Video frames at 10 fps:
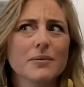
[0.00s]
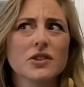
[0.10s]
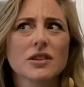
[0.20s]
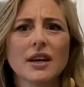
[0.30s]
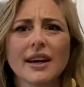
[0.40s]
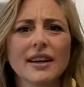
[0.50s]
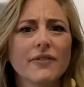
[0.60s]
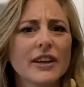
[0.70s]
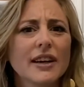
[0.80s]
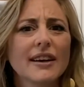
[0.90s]
trying to
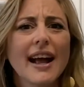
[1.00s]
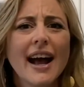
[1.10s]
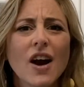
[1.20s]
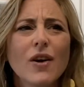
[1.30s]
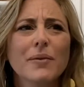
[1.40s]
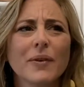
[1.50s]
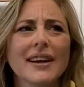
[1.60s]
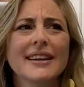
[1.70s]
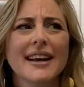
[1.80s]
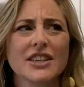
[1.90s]
figure out how I'm going
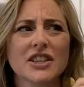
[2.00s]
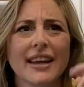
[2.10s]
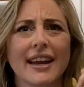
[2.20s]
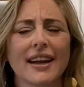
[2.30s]
to educate